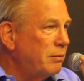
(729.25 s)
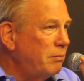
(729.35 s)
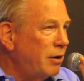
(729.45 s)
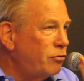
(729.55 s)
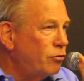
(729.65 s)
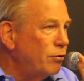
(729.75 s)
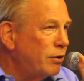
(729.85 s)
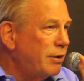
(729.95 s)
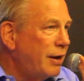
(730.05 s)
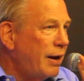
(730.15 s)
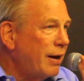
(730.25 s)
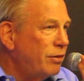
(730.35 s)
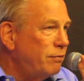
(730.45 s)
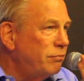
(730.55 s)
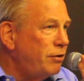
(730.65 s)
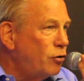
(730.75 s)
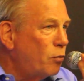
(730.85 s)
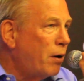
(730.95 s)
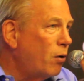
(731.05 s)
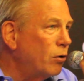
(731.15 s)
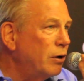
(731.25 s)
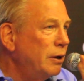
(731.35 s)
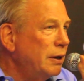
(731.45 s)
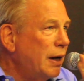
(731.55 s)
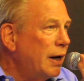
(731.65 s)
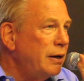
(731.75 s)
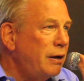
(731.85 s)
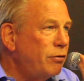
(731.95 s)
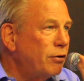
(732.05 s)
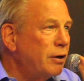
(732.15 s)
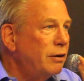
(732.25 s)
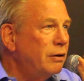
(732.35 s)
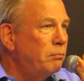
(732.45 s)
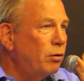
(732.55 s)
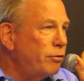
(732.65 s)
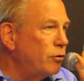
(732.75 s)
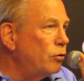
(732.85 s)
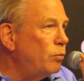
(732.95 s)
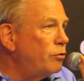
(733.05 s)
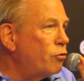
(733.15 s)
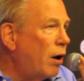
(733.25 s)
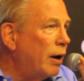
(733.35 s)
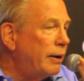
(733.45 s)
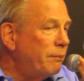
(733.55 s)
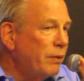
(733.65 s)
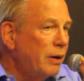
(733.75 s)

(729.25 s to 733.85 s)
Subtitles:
make sure that they had the veto power on anything the Brotherhood would try.